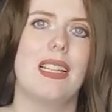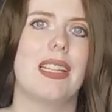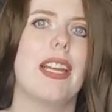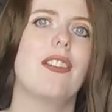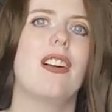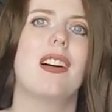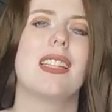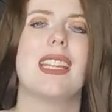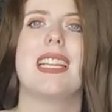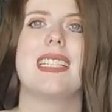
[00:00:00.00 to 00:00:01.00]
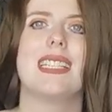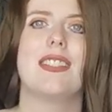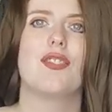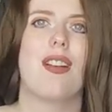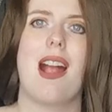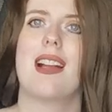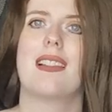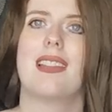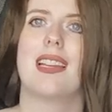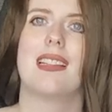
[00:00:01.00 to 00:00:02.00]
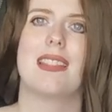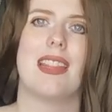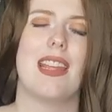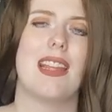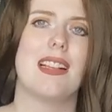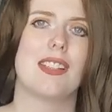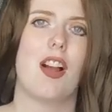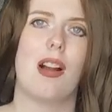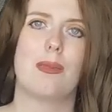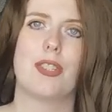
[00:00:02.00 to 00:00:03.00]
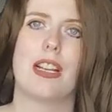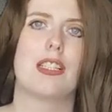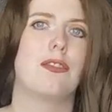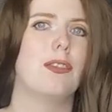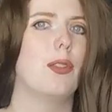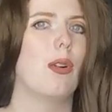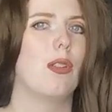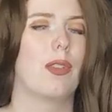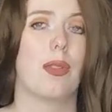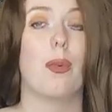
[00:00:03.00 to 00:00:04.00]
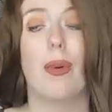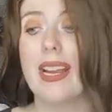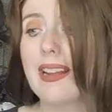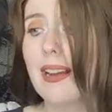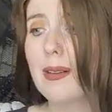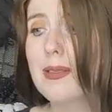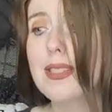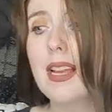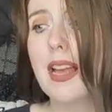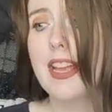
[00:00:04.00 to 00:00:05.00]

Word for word: Later on, they did track that these objects flew over the White House.